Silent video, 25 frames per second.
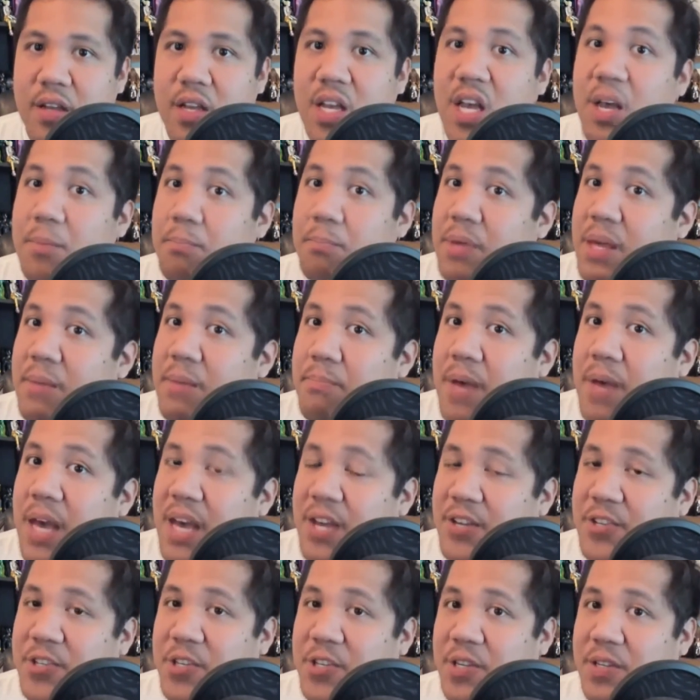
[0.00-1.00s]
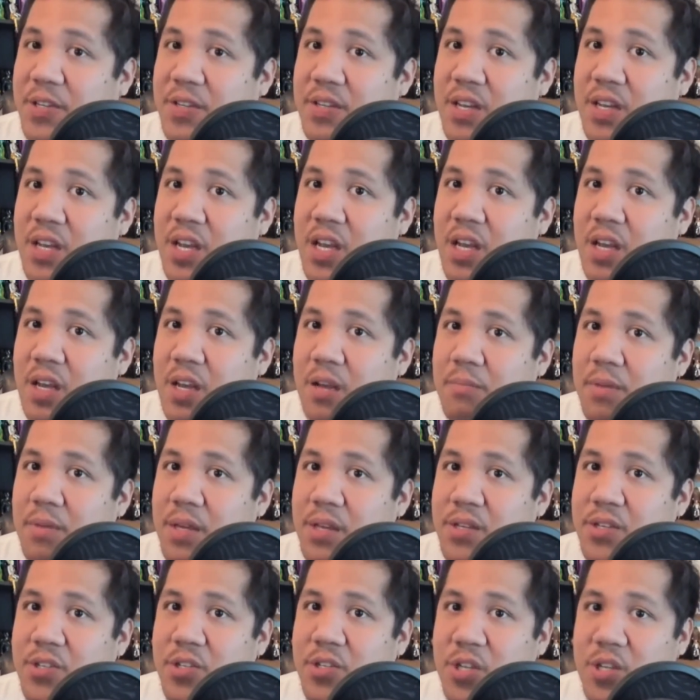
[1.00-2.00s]
And be patient,
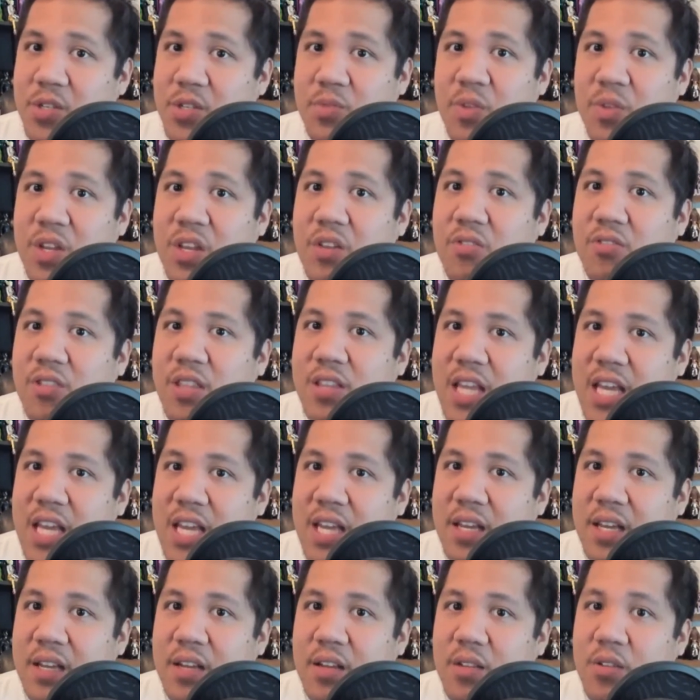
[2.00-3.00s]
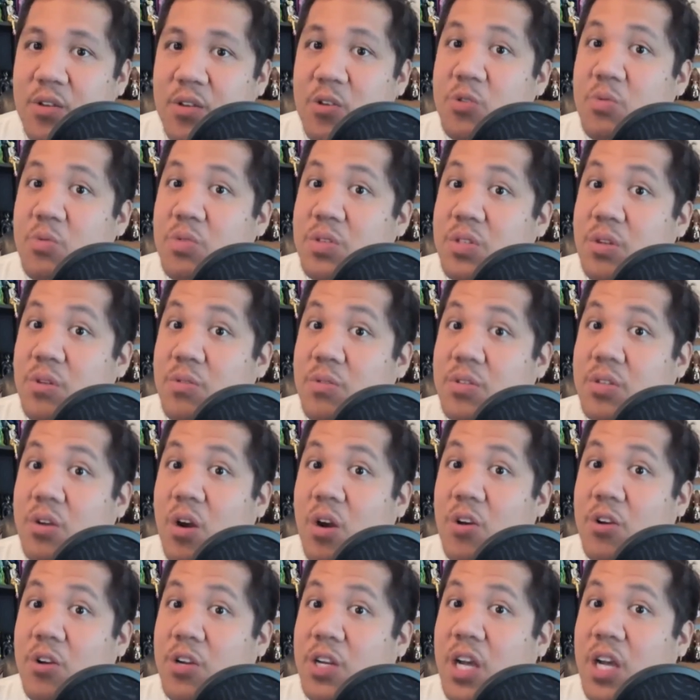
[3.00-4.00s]
because just when you think those results
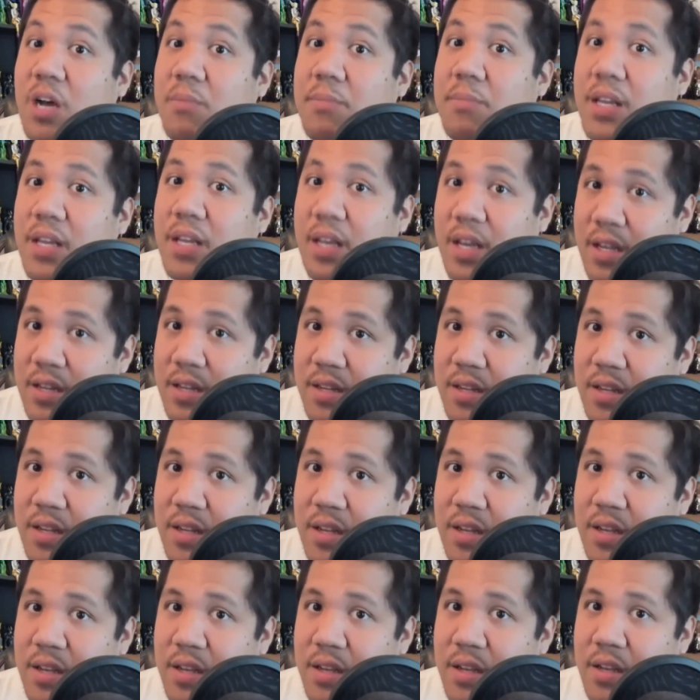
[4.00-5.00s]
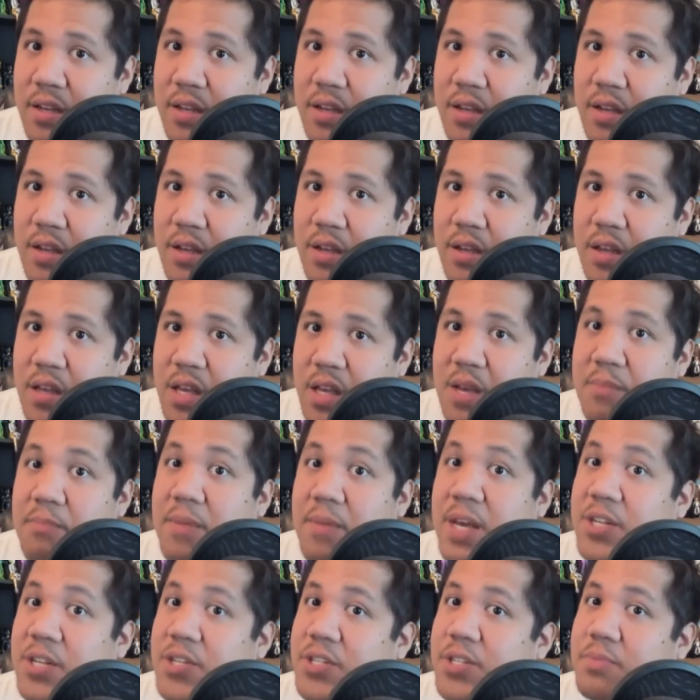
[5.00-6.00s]
aren't coming in, it
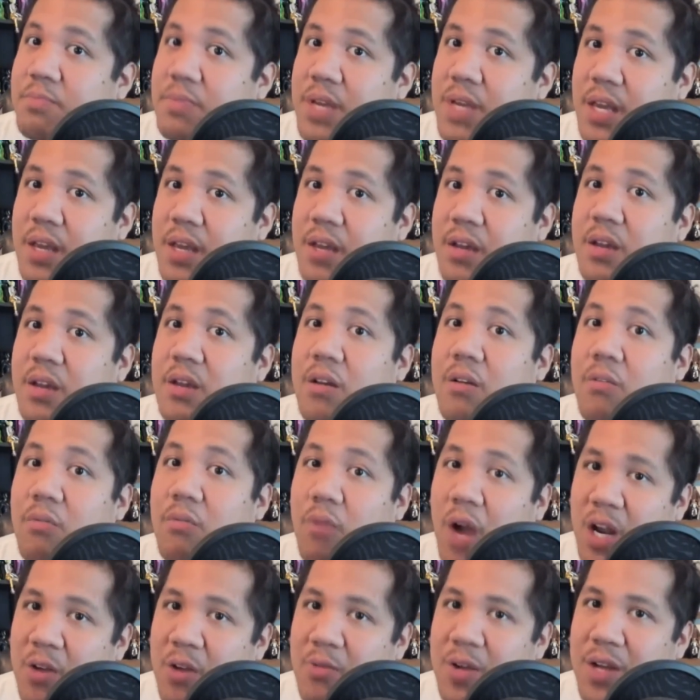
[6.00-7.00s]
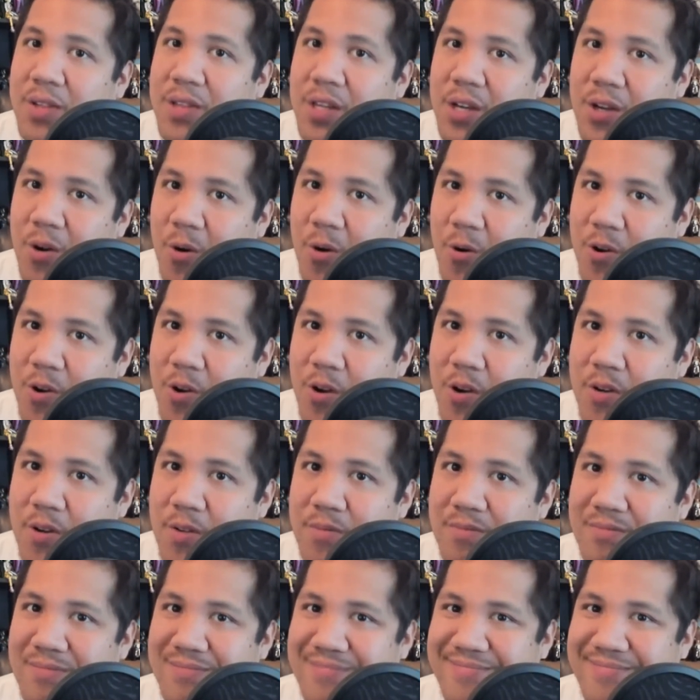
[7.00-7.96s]
may just be right around the corner.